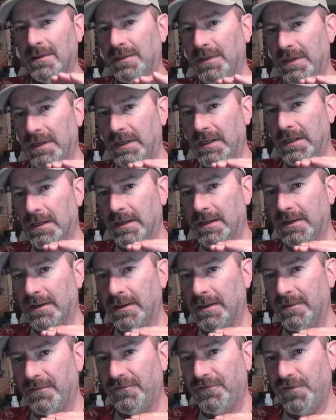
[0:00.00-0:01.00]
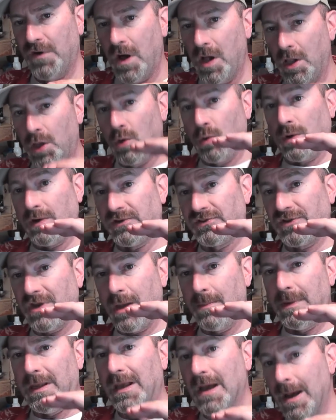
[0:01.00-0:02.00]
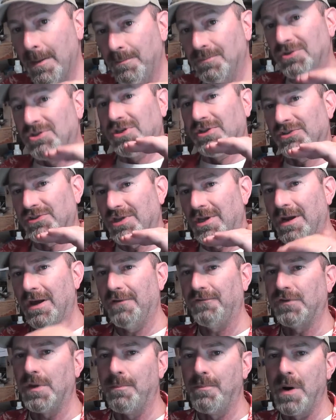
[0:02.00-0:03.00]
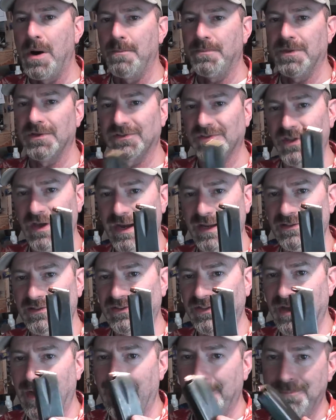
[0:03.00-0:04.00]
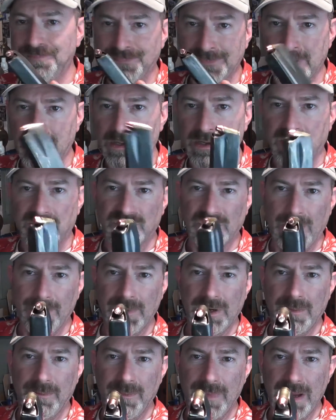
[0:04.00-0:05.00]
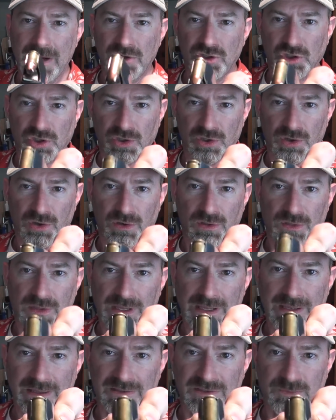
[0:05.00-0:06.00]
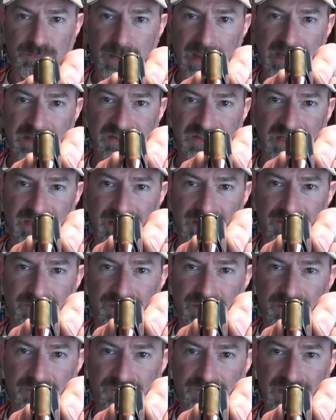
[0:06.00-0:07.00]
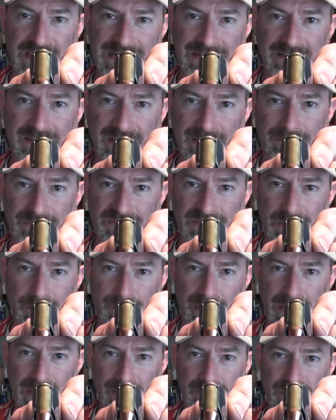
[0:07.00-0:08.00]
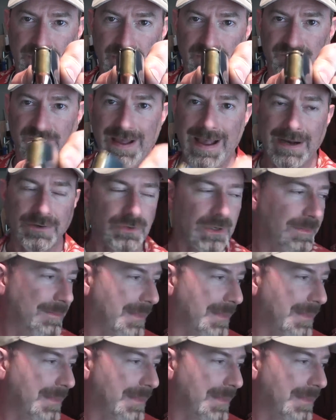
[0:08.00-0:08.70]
the uh, follower is coming up just enough to bump the slide stop. So I'm going to measure the spacing of the feed lips, compare them to a factory